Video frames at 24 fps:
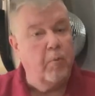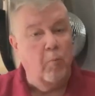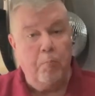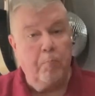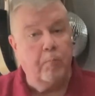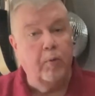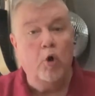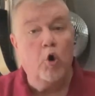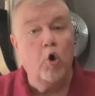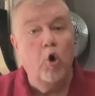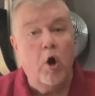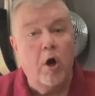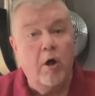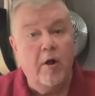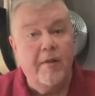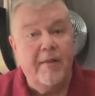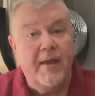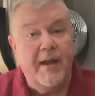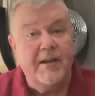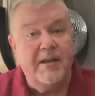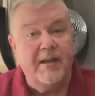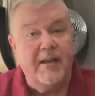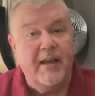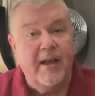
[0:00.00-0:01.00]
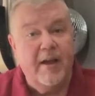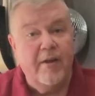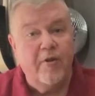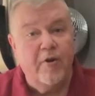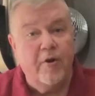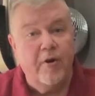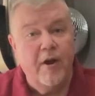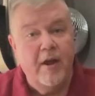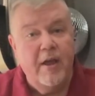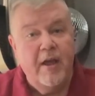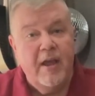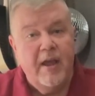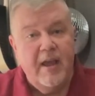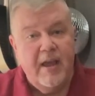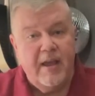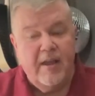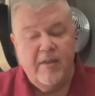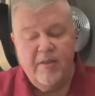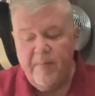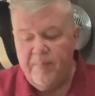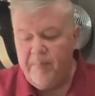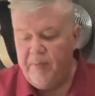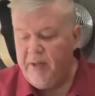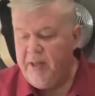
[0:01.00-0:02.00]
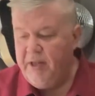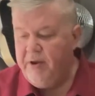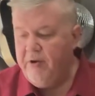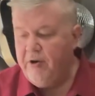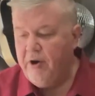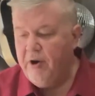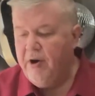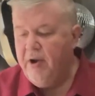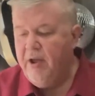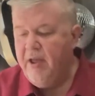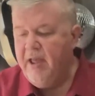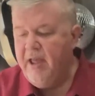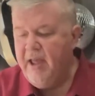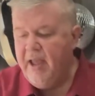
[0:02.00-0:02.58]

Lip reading: blur all of that together in the blender,